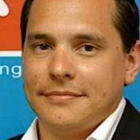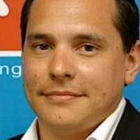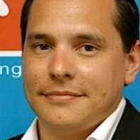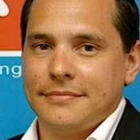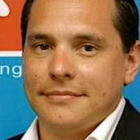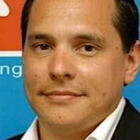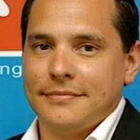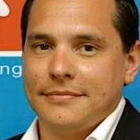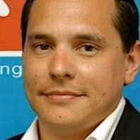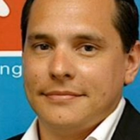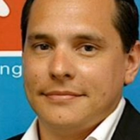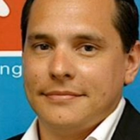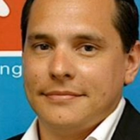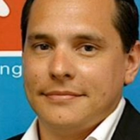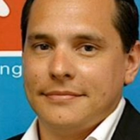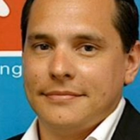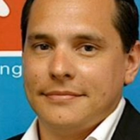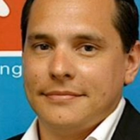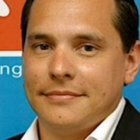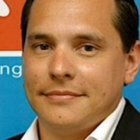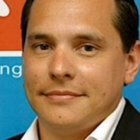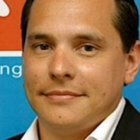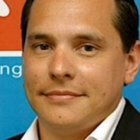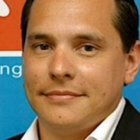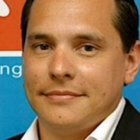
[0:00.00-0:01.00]

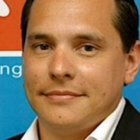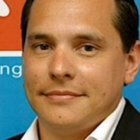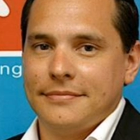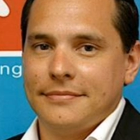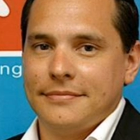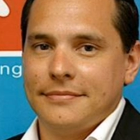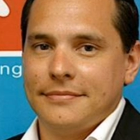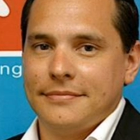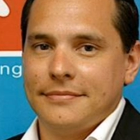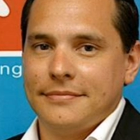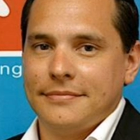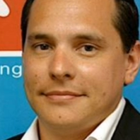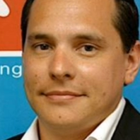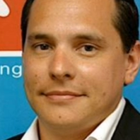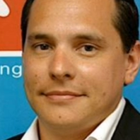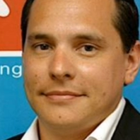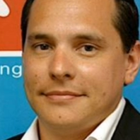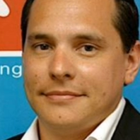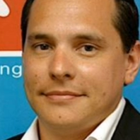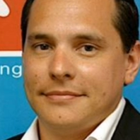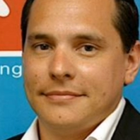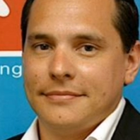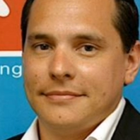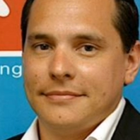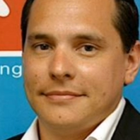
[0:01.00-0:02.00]

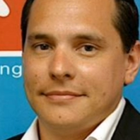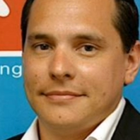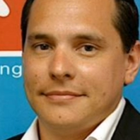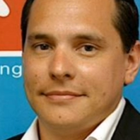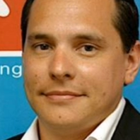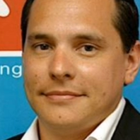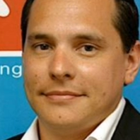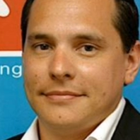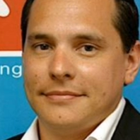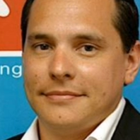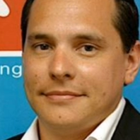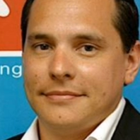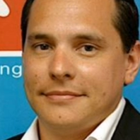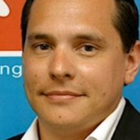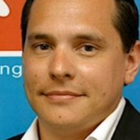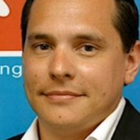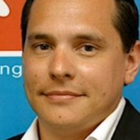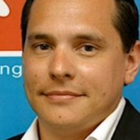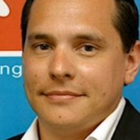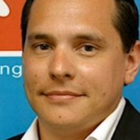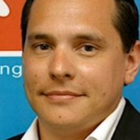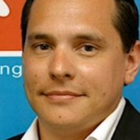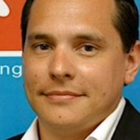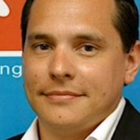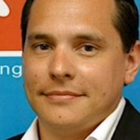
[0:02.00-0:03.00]

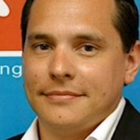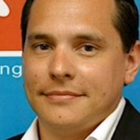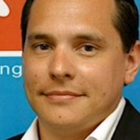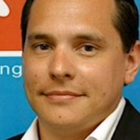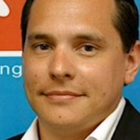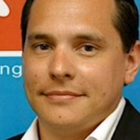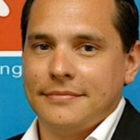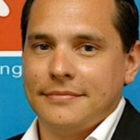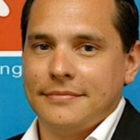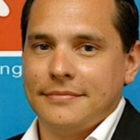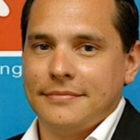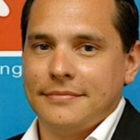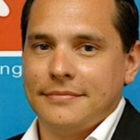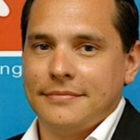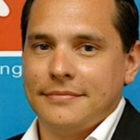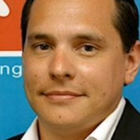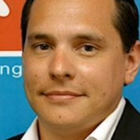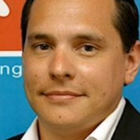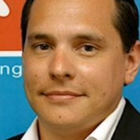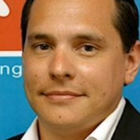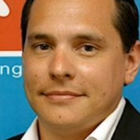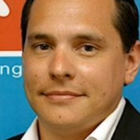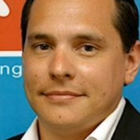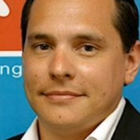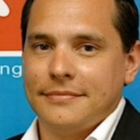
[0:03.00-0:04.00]

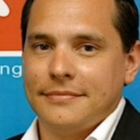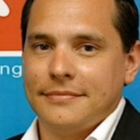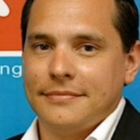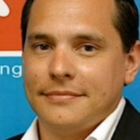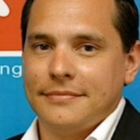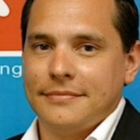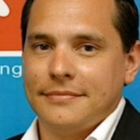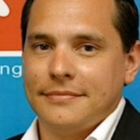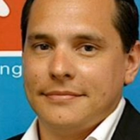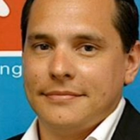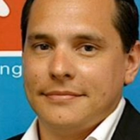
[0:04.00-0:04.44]
This is a still picture; no speech is visible.